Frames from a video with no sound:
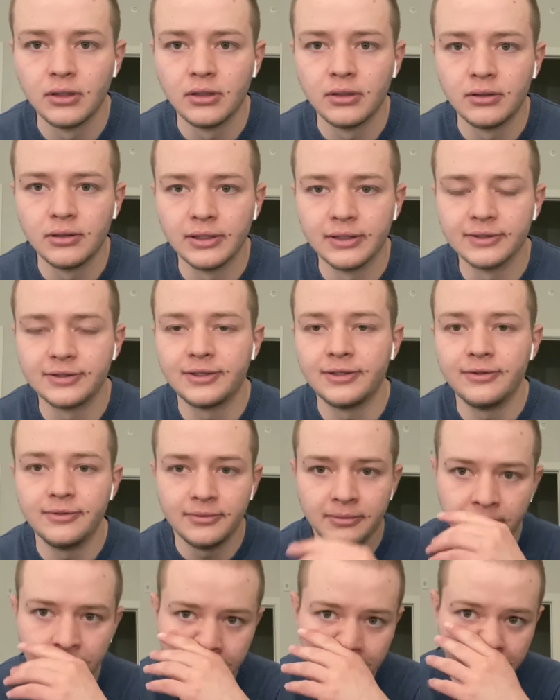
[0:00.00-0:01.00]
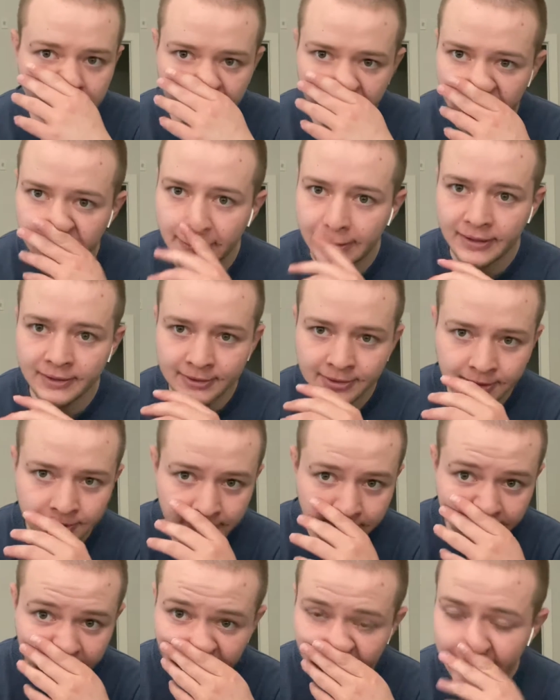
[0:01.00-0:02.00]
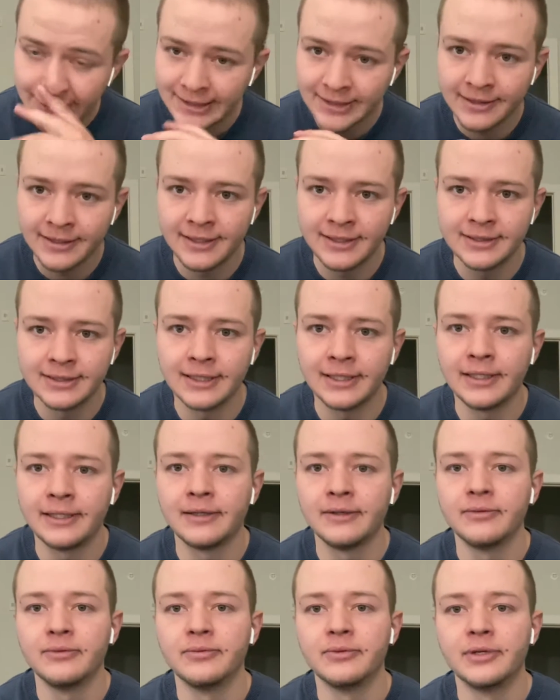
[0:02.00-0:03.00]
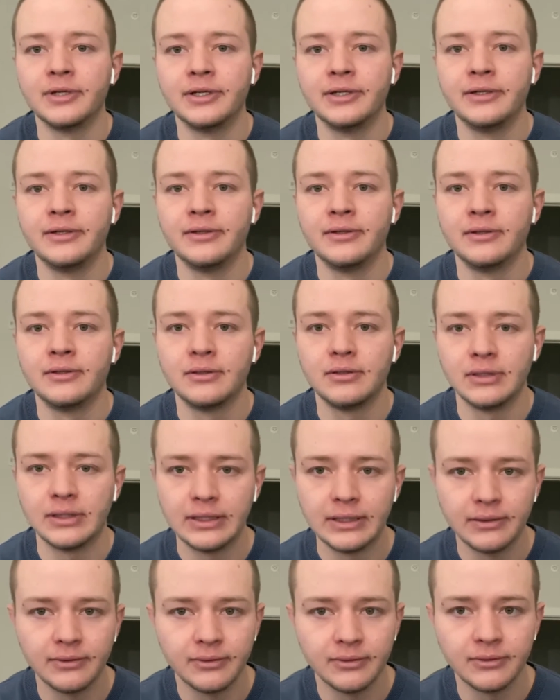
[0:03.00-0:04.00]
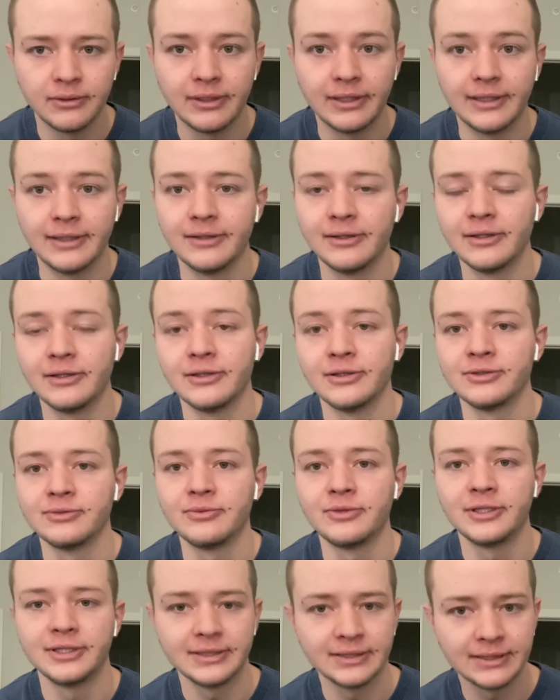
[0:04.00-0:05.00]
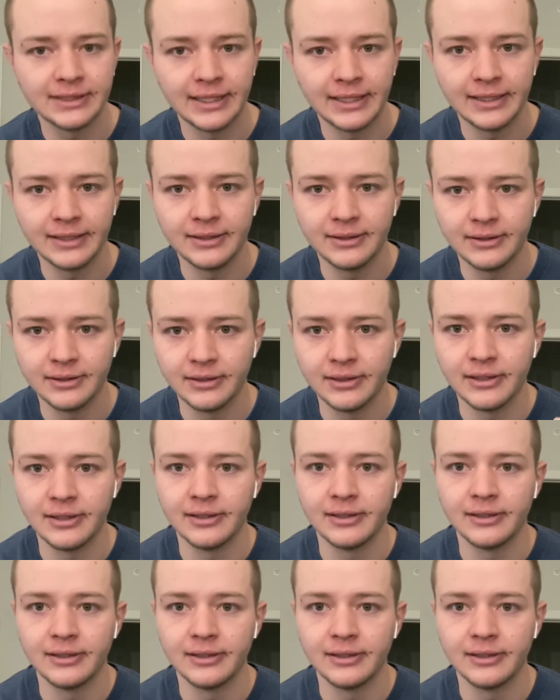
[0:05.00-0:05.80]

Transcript: there's two theories to this. Like one, that there's ones that the